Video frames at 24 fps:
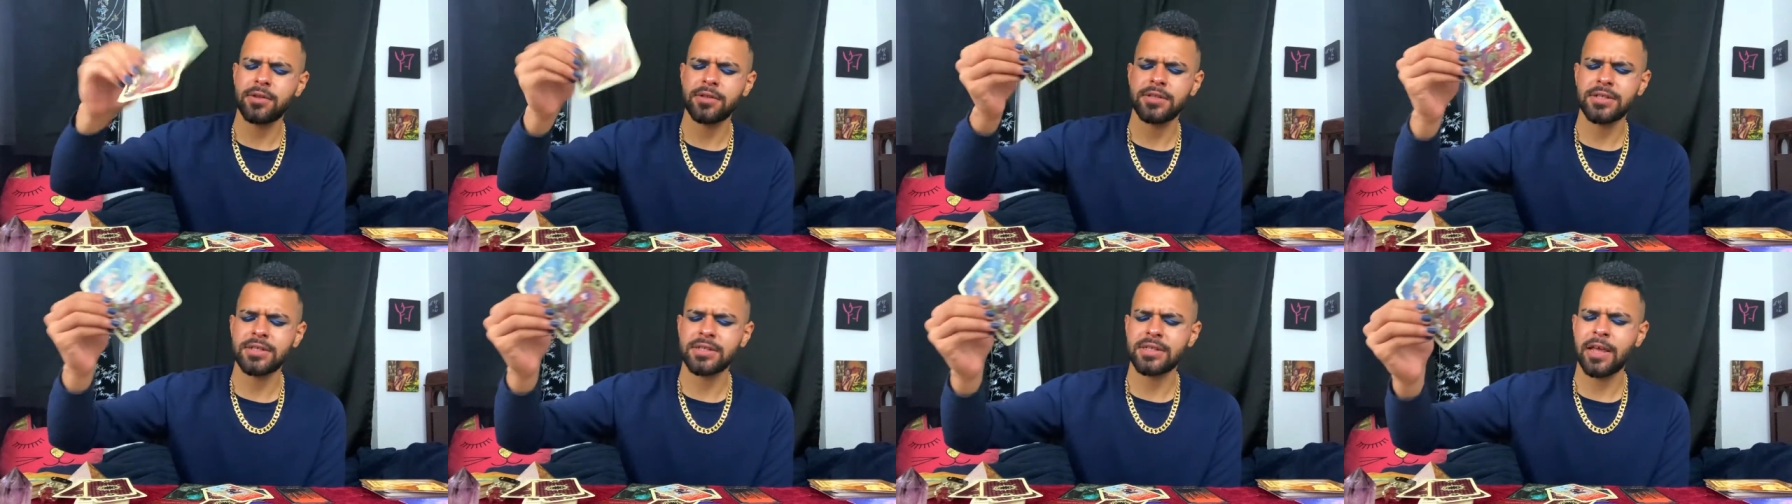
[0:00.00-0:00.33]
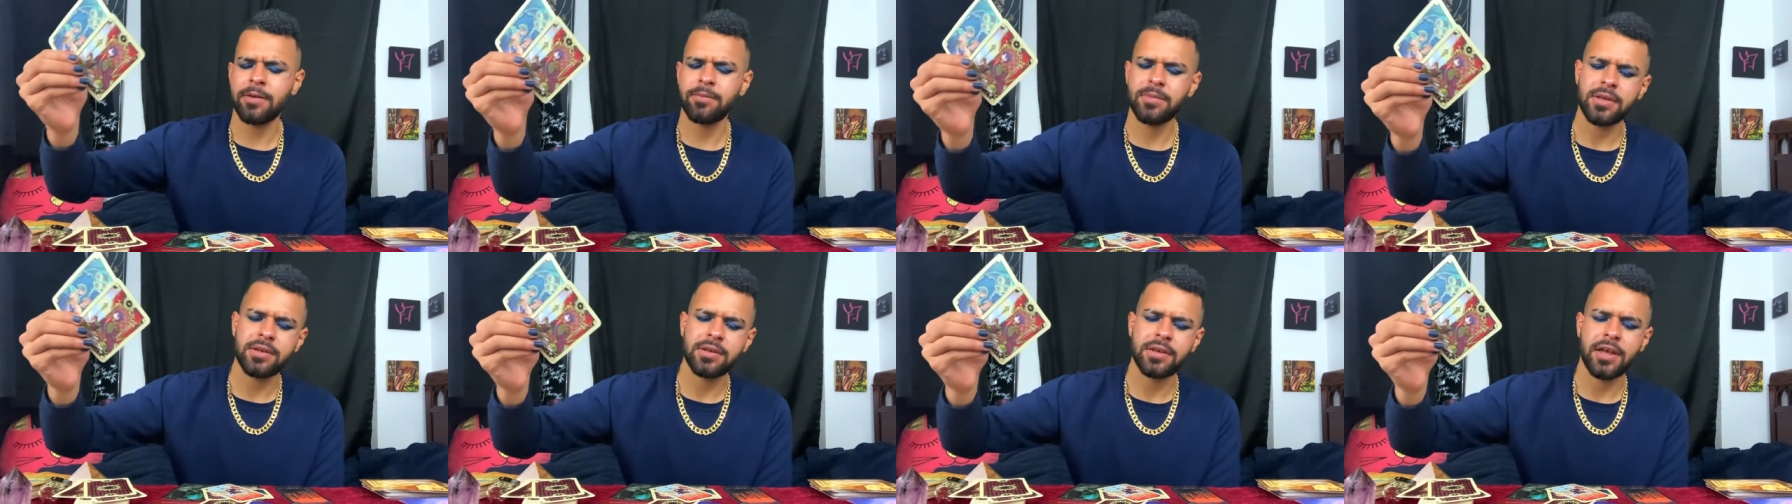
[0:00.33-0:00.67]
does
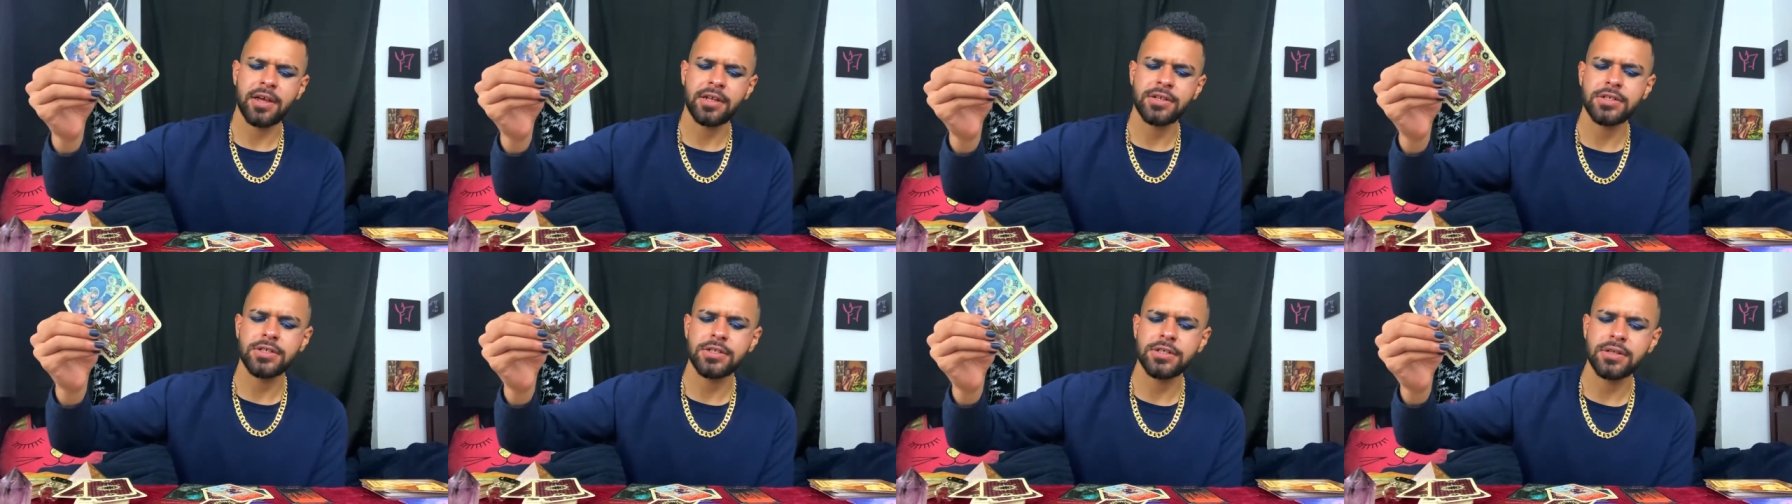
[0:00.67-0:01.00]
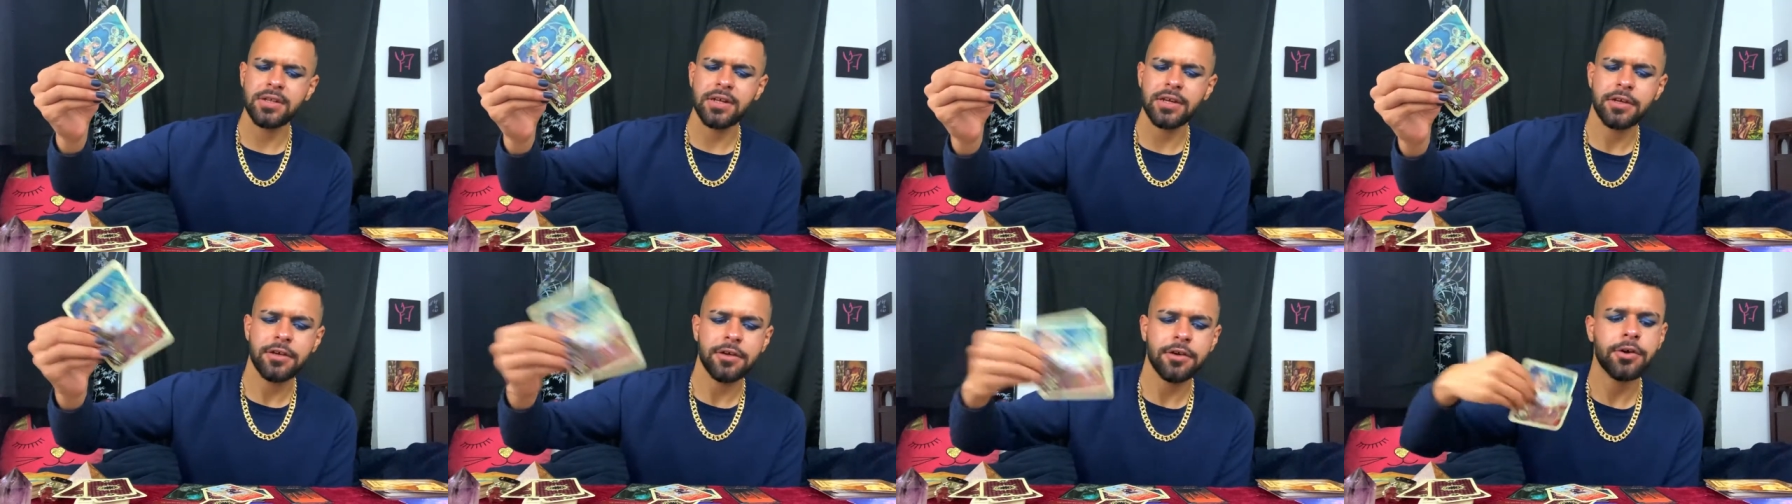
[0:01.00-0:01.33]
that mean not to
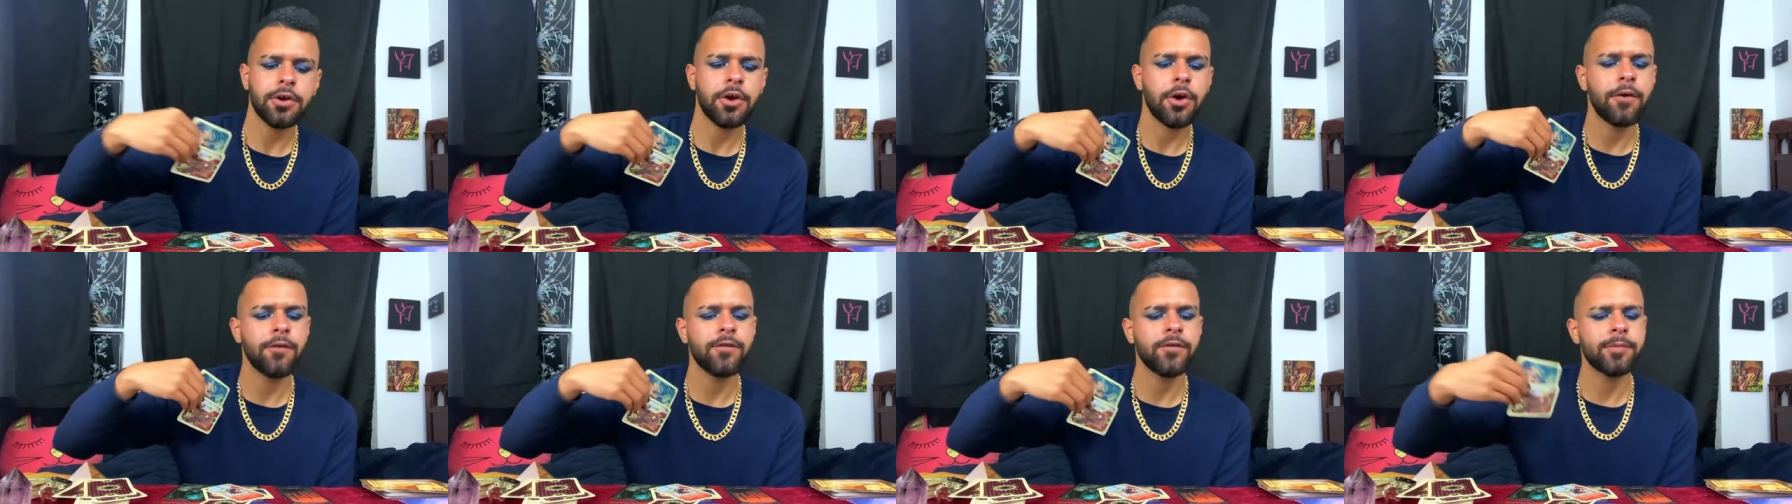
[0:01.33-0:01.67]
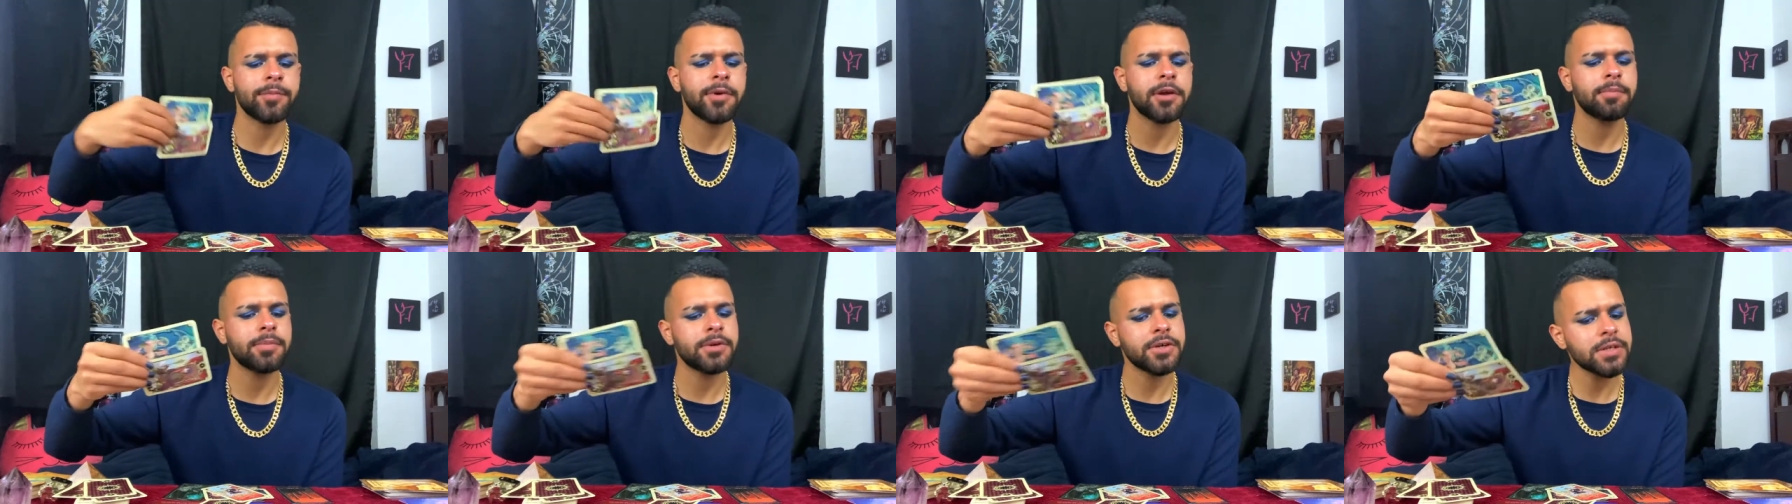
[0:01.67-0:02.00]
like go for
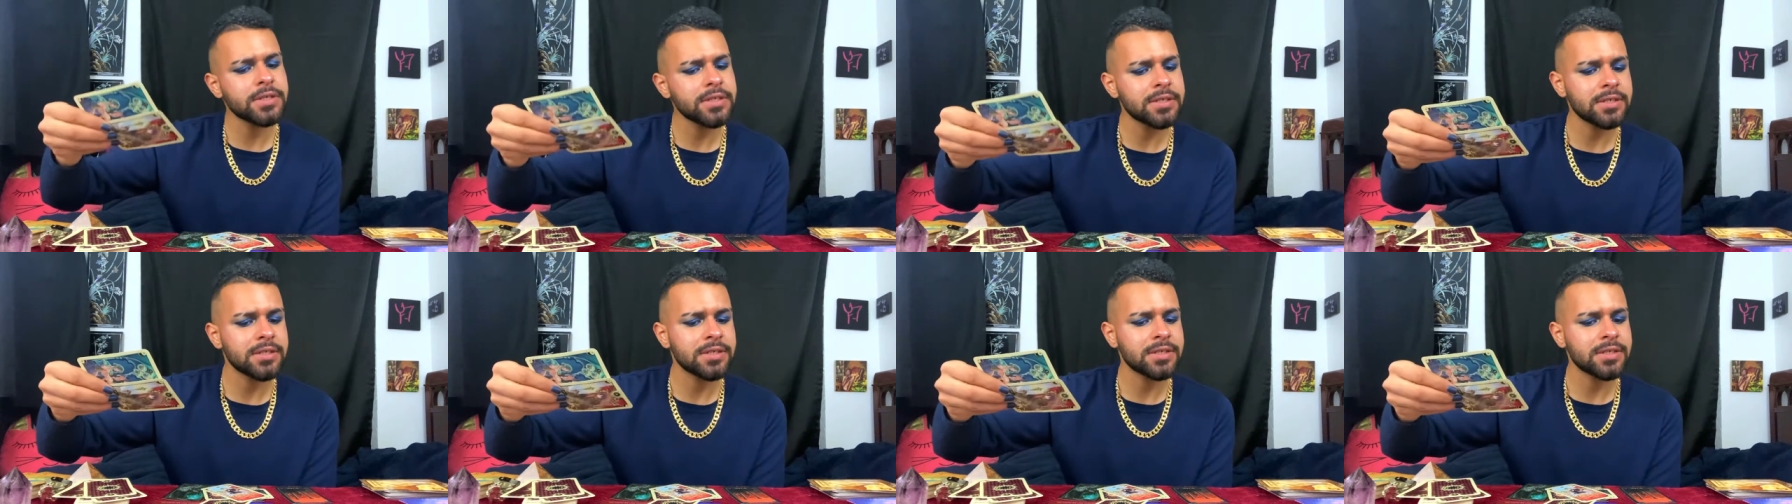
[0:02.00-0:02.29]
my person?